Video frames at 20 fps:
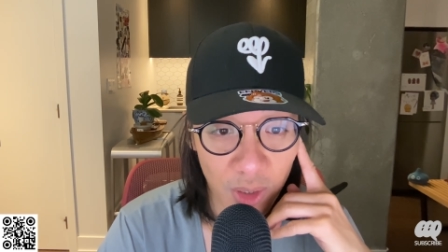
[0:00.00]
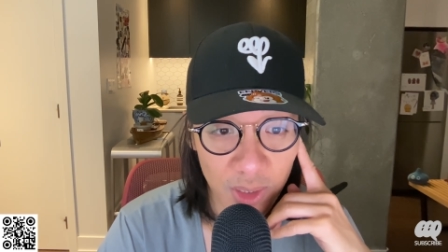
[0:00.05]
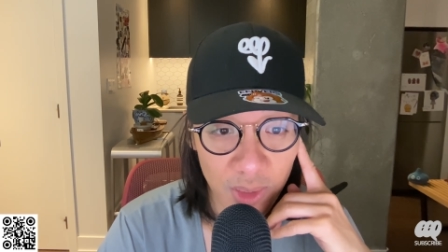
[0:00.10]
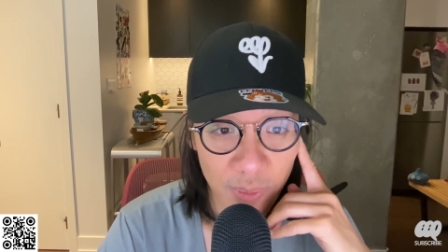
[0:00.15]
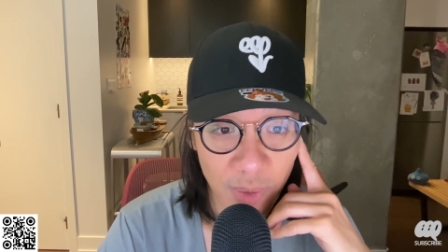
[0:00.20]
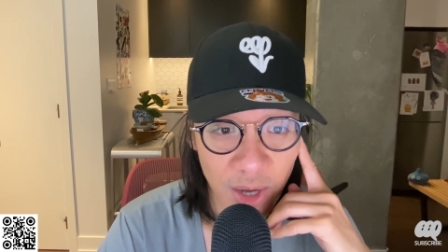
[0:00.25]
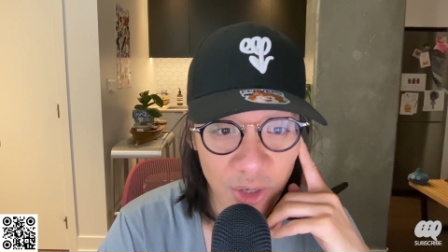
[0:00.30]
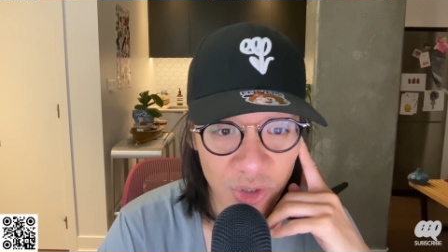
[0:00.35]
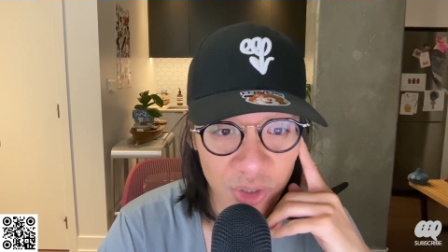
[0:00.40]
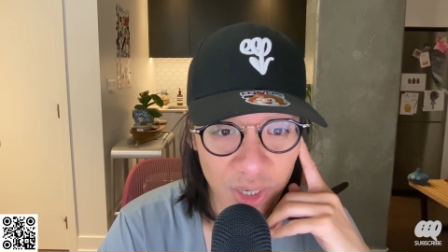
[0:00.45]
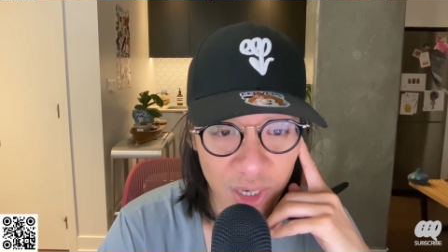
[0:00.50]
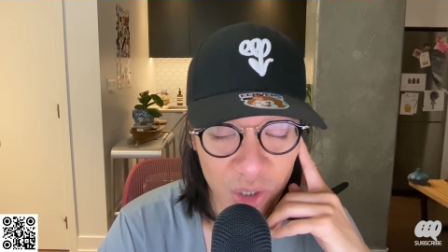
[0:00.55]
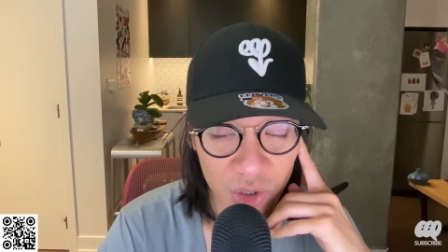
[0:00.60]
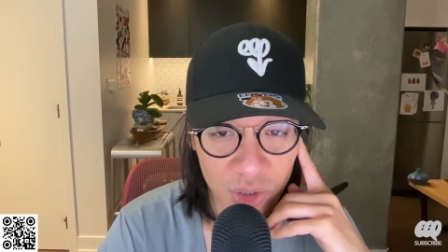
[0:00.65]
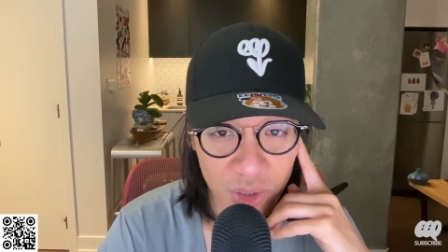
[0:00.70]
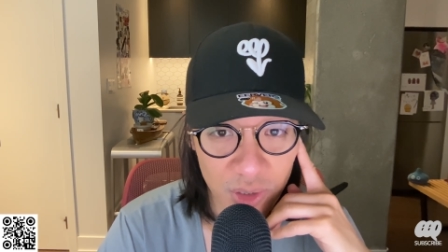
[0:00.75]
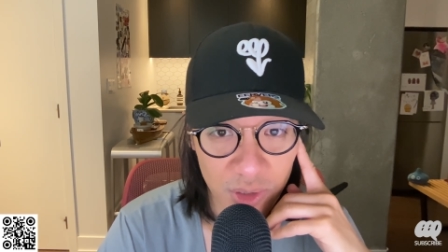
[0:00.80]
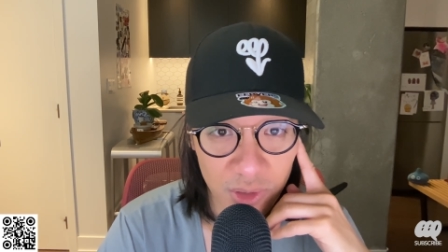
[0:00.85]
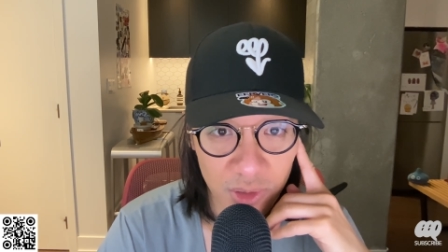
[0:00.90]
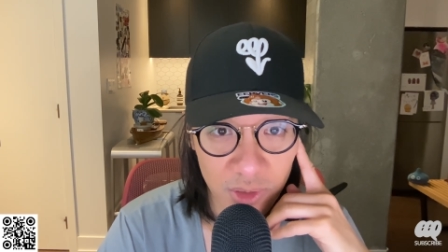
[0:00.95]

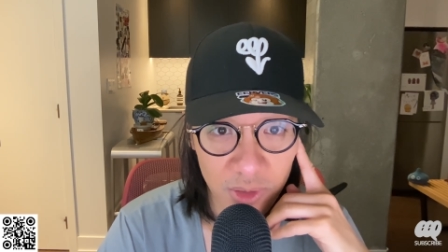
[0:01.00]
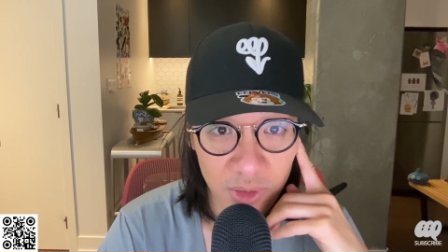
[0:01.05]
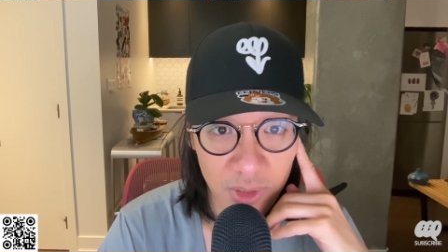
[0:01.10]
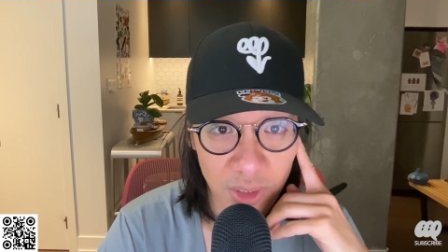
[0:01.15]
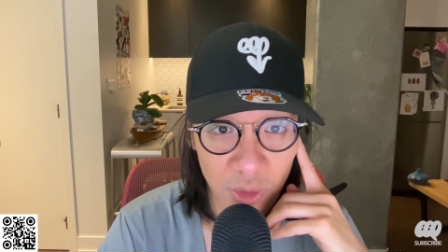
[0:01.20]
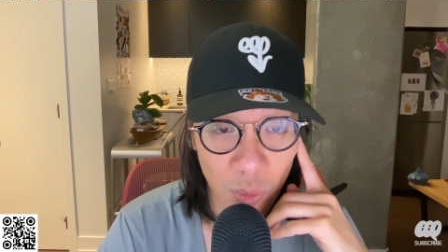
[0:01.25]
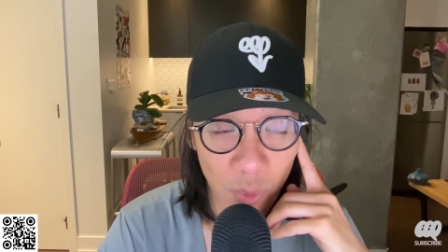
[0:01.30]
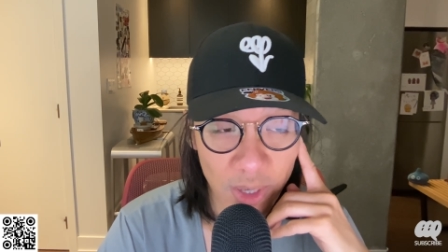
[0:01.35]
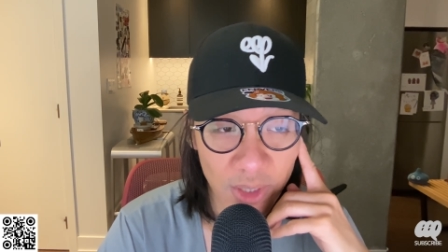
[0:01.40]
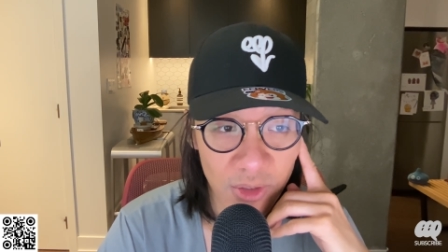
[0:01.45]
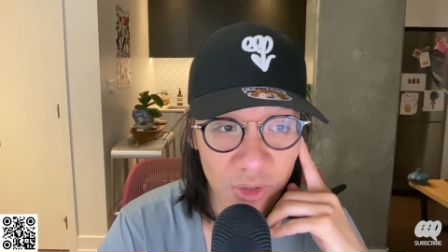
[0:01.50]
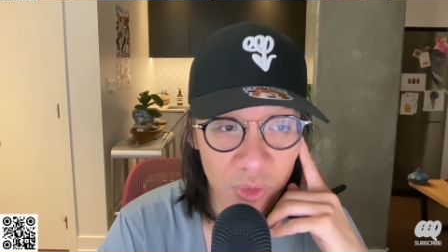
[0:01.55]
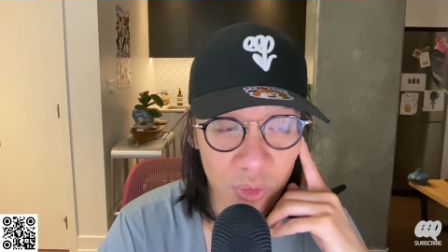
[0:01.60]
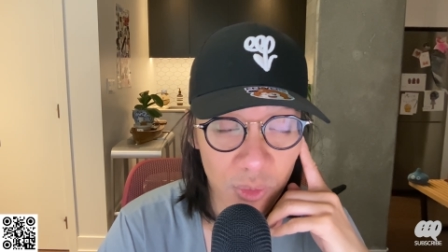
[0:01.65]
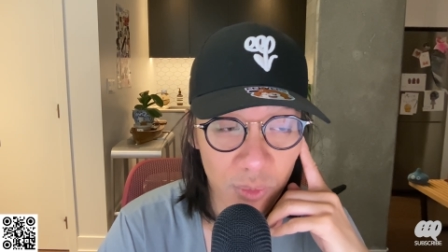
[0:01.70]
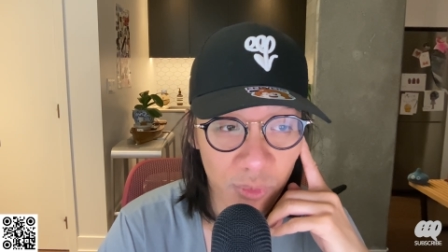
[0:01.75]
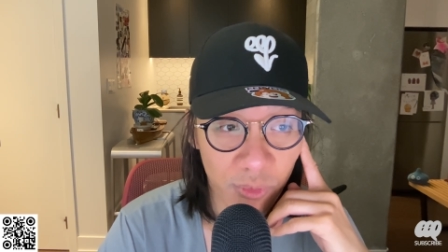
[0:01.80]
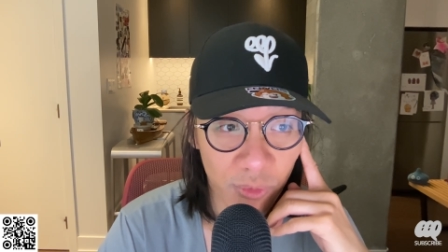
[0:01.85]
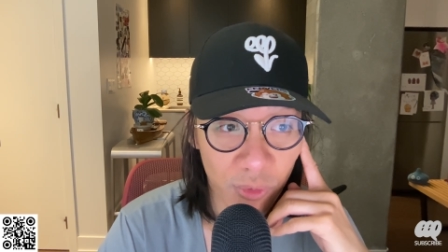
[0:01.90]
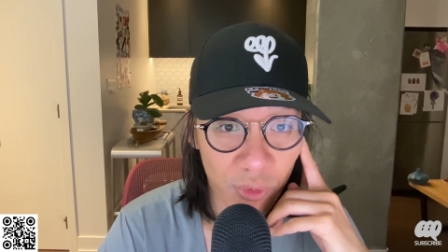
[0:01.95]
imaginations and ways to
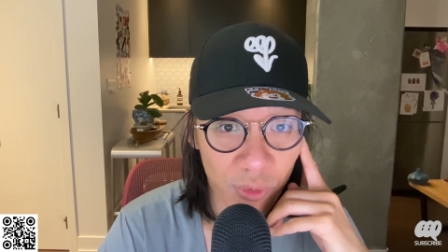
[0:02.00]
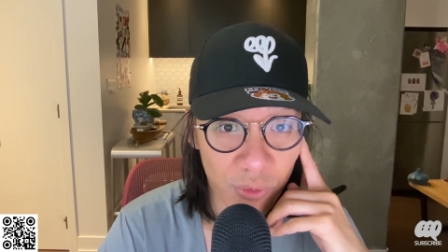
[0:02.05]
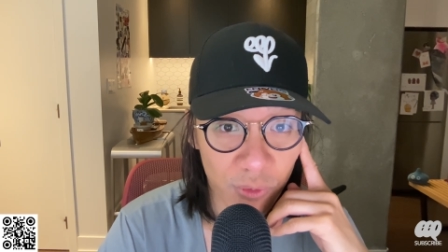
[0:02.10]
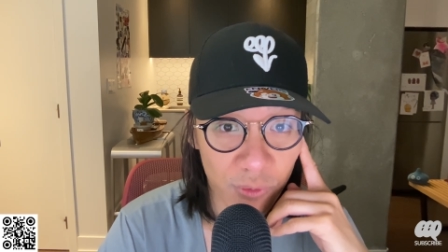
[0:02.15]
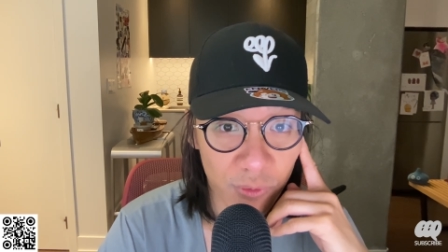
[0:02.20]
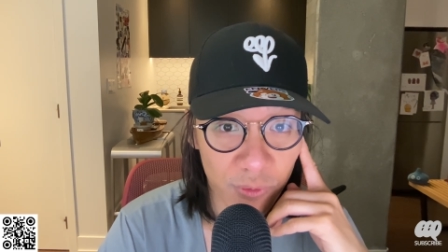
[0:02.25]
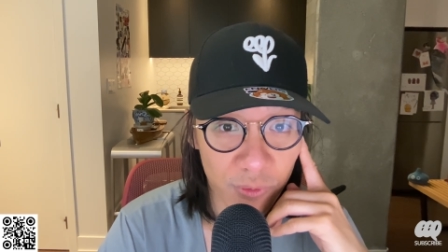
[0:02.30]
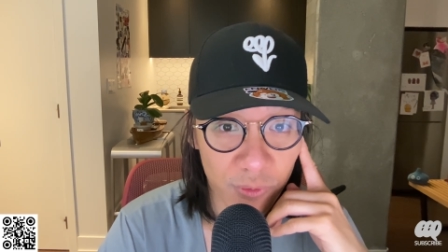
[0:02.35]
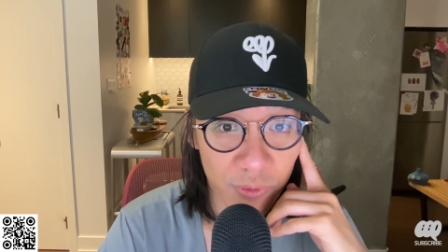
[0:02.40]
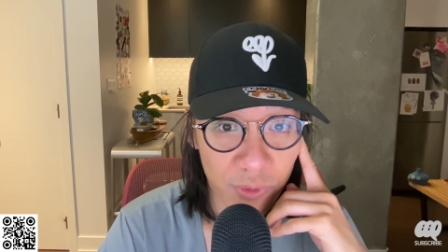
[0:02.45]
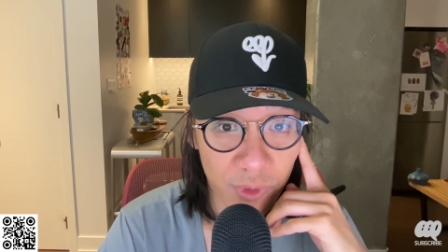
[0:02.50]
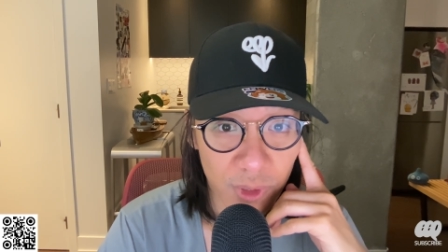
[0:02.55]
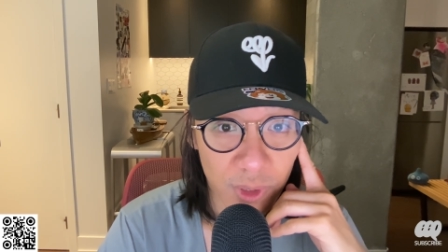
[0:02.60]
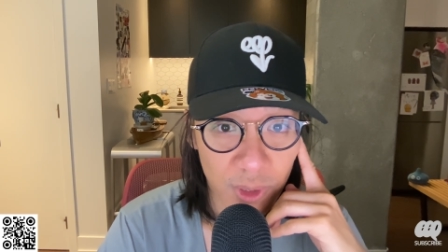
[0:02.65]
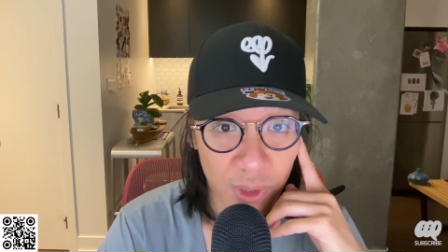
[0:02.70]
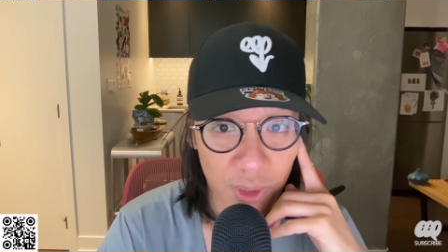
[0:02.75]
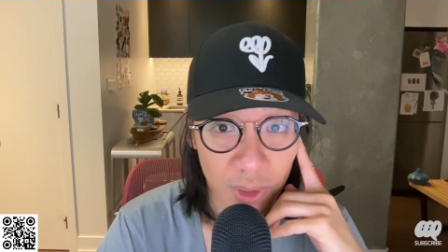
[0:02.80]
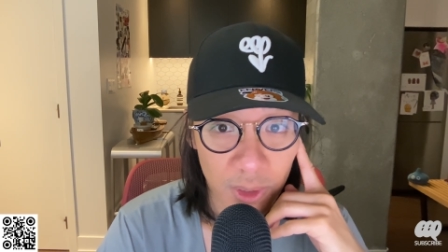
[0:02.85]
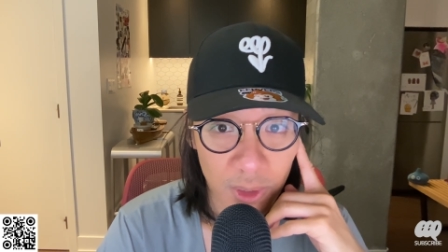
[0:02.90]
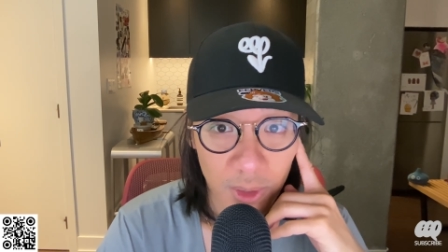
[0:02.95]
improve
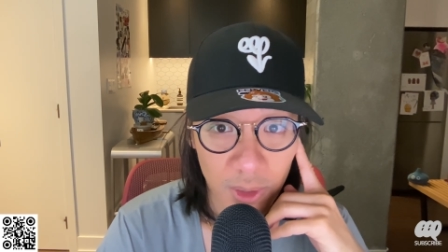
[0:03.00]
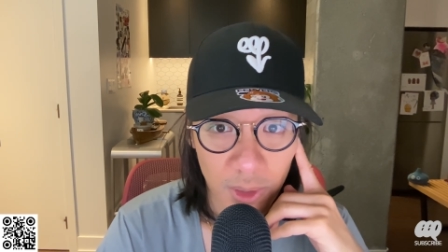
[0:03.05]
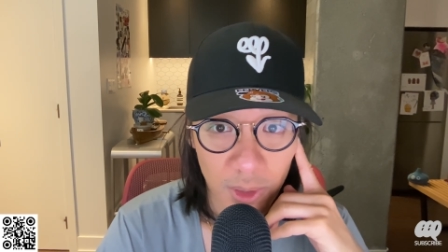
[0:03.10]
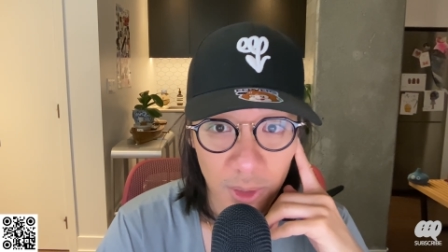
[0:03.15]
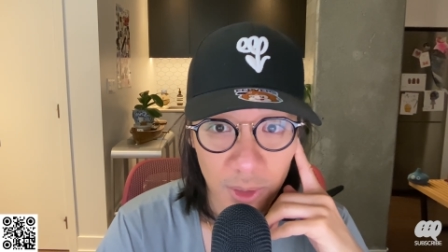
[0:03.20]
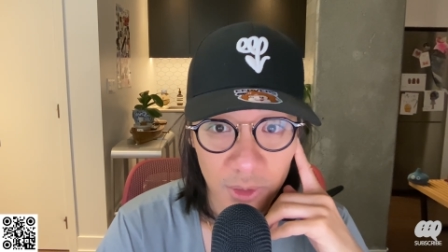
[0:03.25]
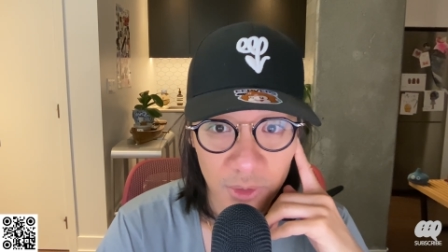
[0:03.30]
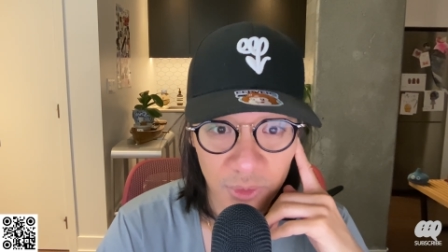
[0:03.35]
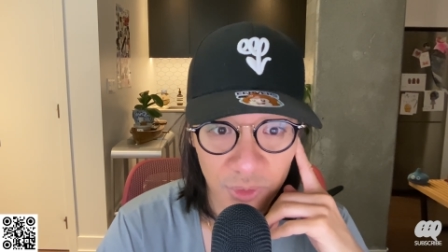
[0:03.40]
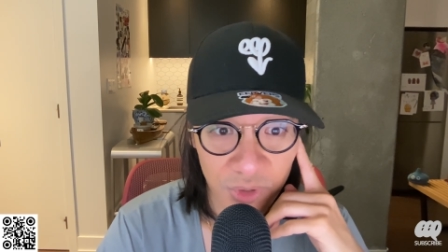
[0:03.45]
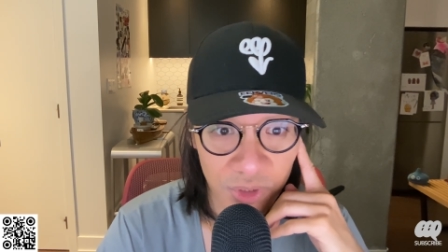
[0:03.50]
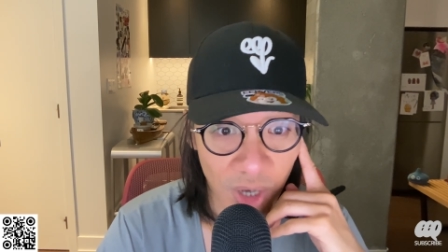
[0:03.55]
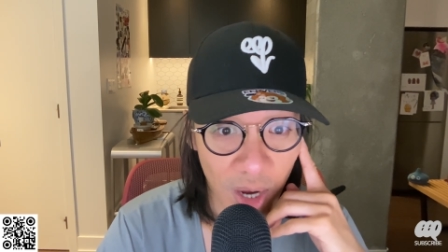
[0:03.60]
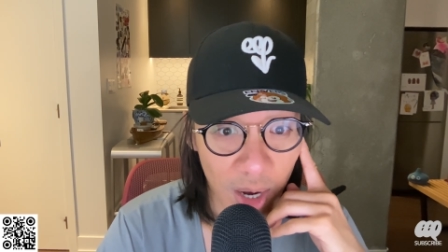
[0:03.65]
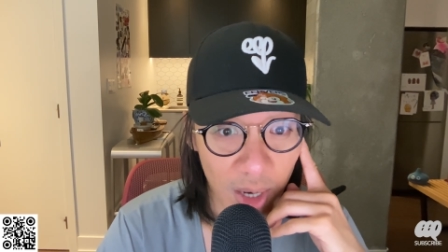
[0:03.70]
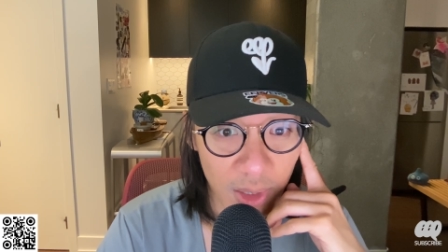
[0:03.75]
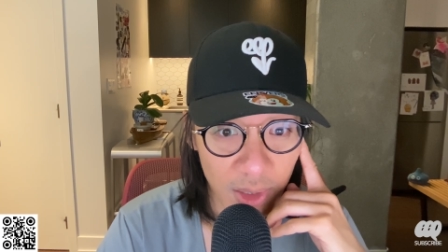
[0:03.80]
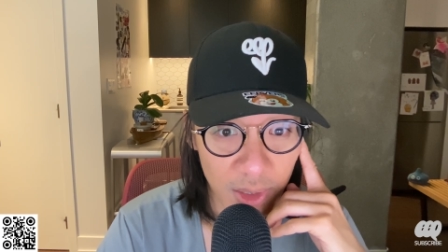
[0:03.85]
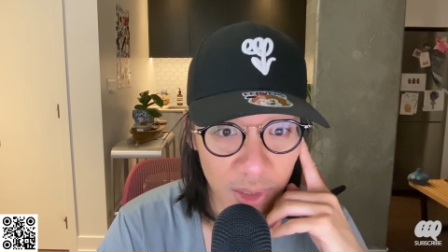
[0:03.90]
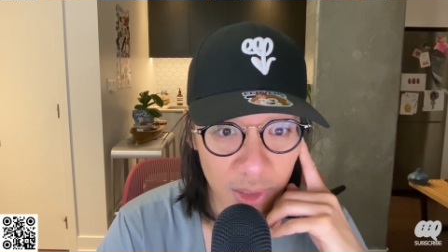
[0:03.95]

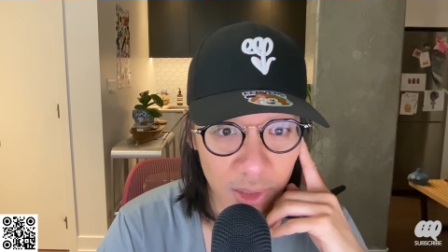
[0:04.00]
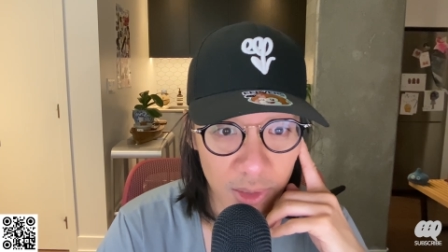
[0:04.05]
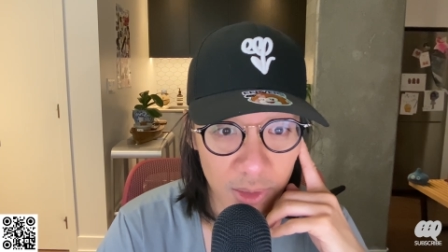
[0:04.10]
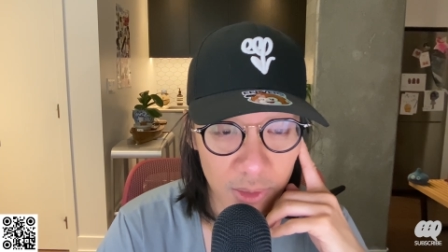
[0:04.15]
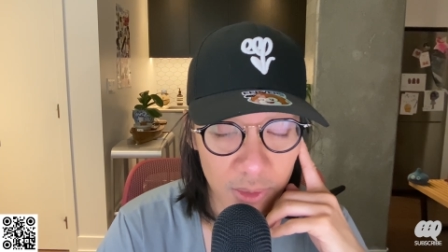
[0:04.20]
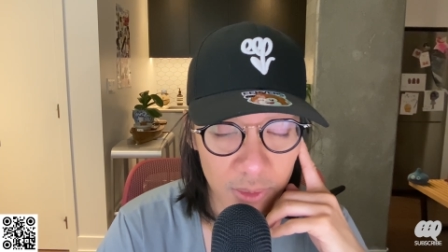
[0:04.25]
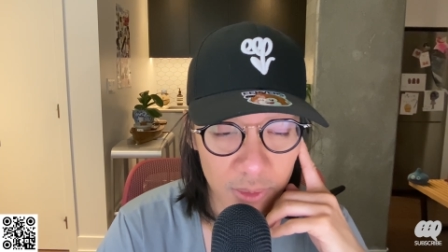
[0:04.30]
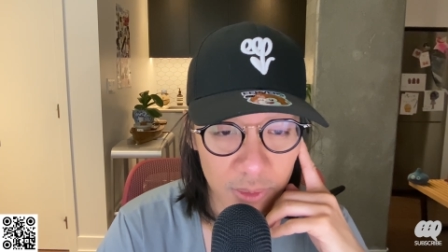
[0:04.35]
society